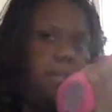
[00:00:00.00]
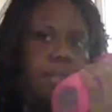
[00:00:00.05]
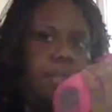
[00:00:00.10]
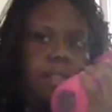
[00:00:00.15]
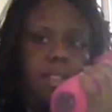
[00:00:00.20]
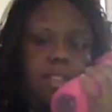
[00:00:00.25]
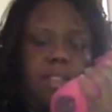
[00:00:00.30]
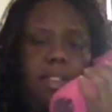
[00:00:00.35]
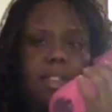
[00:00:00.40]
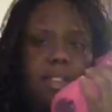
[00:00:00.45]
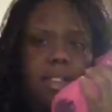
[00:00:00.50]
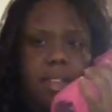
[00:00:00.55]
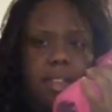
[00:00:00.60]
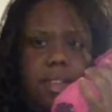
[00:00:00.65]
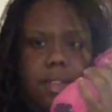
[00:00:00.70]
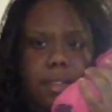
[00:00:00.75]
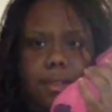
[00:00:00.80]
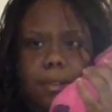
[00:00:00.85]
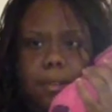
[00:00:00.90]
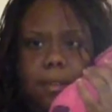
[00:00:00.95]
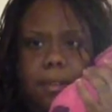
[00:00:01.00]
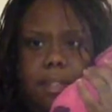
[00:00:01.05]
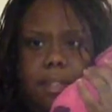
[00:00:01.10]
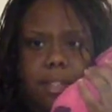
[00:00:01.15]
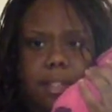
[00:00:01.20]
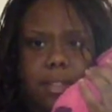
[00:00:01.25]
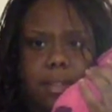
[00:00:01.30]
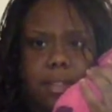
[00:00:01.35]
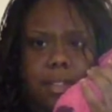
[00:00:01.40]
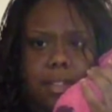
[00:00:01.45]
It's not as, it
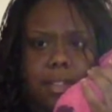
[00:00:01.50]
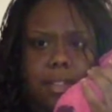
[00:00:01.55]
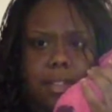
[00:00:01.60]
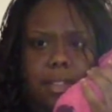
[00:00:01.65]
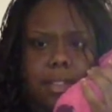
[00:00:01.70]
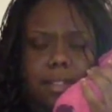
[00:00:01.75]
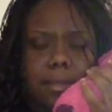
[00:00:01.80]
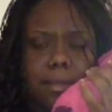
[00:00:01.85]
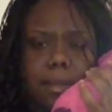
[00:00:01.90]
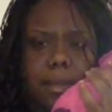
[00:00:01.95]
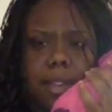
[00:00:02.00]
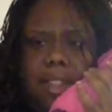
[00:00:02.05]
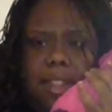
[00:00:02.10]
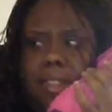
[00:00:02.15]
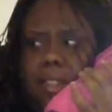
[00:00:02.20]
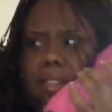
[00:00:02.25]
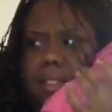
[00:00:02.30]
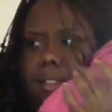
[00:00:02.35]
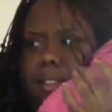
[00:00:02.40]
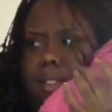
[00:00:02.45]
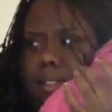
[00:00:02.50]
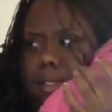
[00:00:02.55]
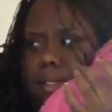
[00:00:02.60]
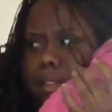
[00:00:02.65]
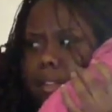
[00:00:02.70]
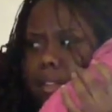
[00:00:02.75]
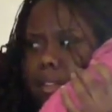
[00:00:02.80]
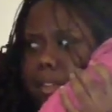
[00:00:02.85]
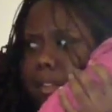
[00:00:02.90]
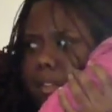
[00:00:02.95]
don't hurt as bad as it
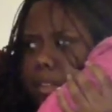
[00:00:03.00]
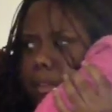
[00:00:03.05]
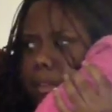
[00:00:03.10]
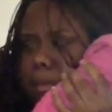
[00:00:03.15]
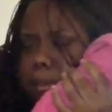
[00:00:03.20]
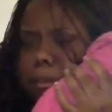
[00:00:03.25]
looks.